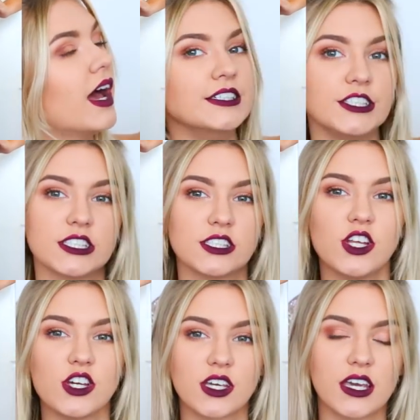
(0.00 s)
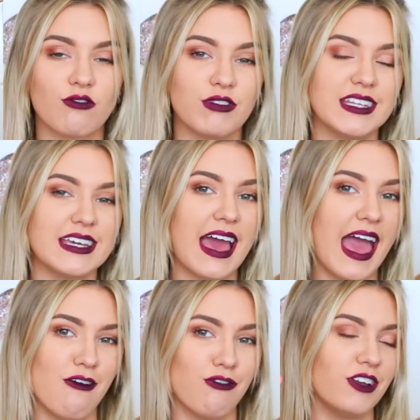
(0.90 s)
and just look really
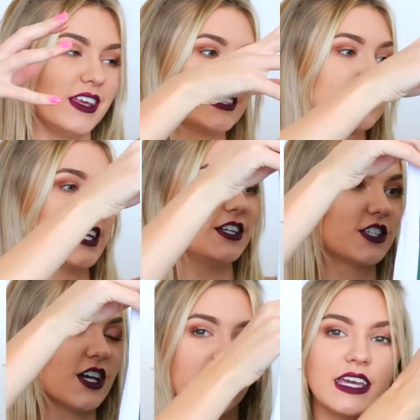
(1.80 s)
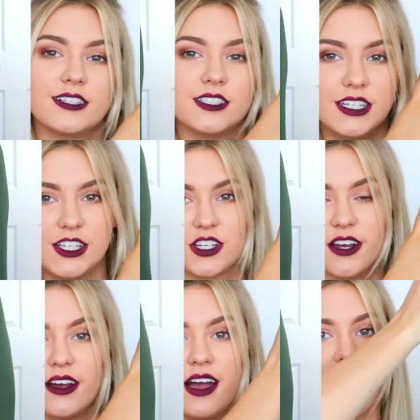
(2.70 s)
effortless and tuck in a
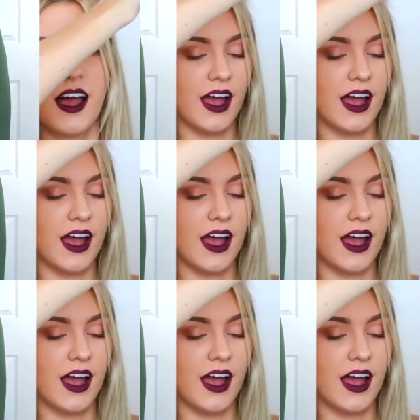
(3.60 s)
t-shirt,